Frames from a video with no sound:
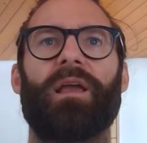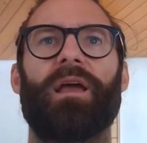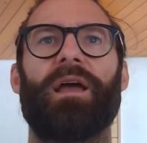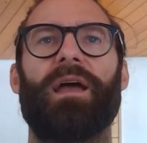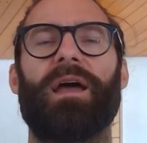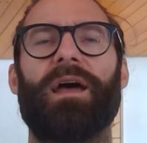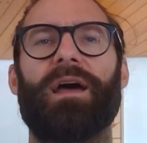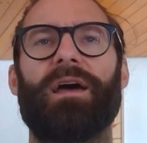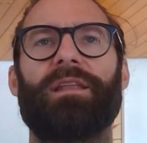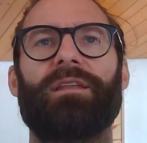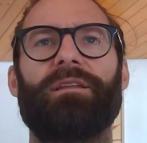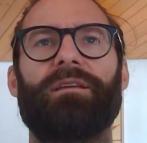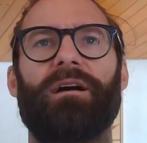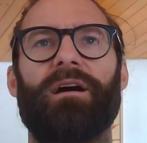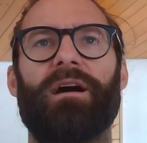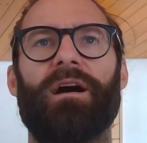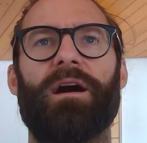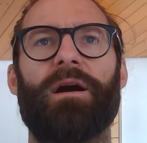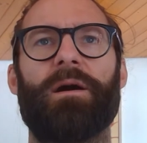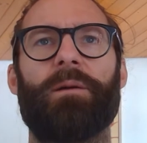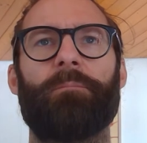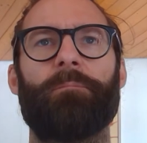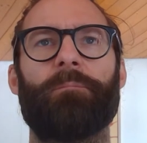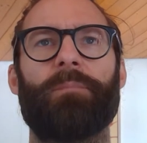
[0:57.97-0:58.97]
And
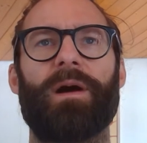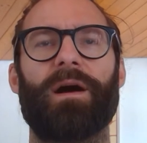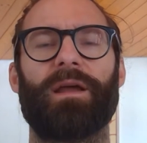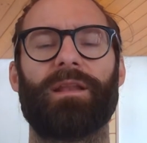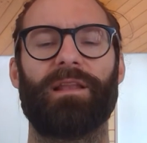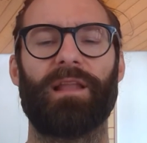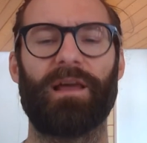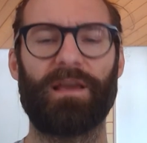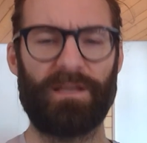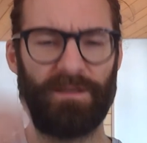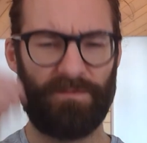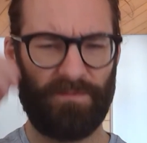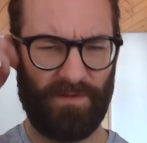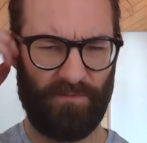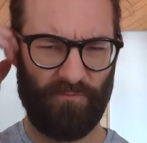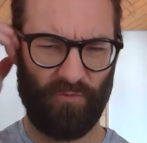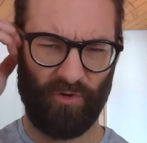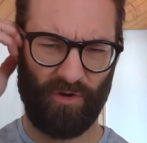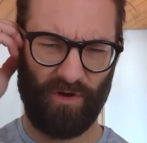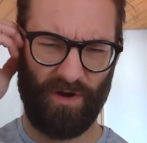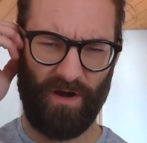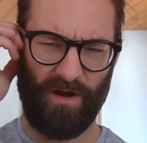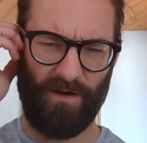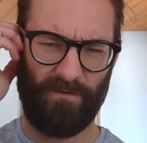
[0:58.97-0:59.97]
I'd like to be
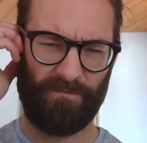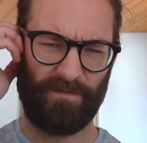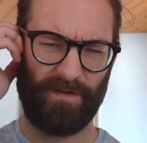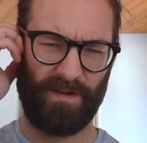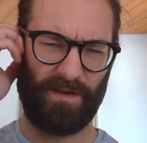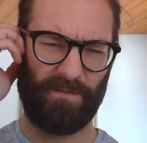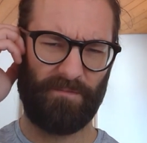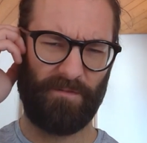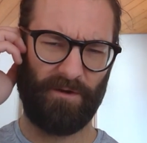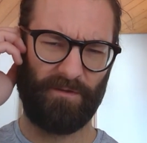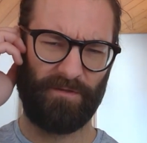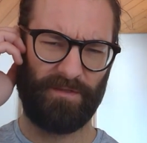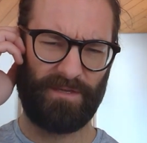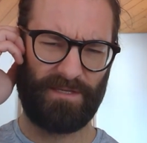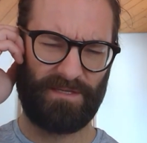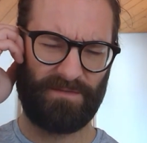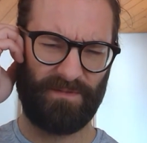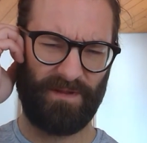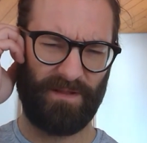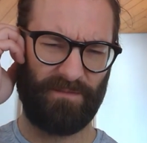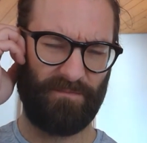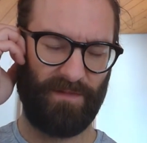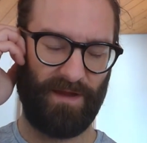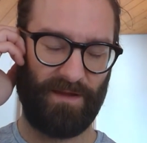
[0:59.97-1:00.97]
more confident about this,
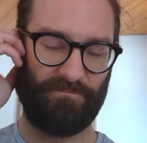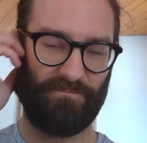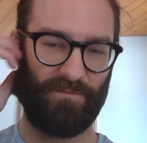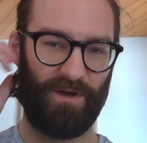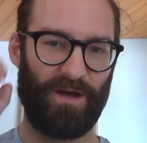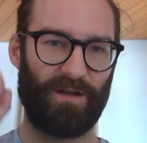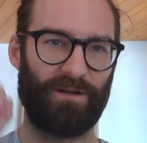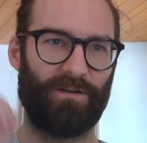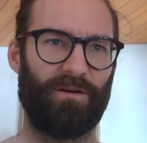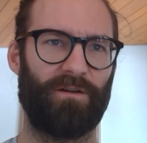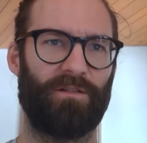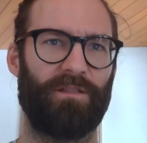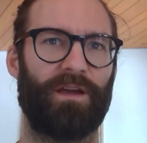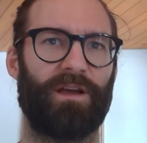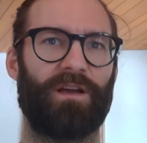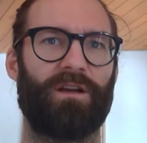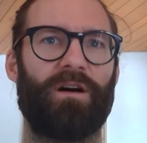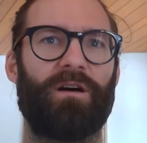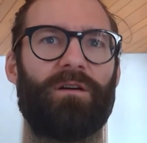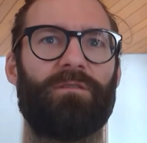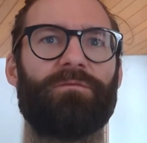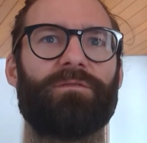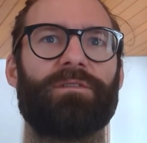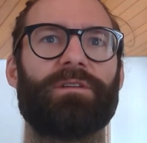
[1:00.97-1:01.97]
but I'm not all that
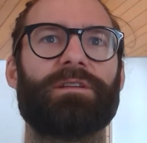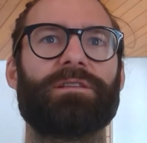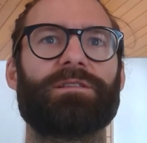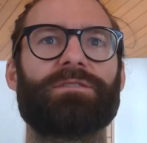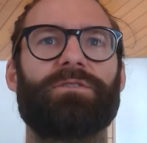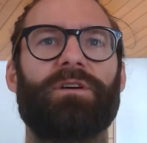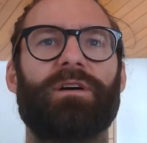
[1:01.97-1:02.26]
confident.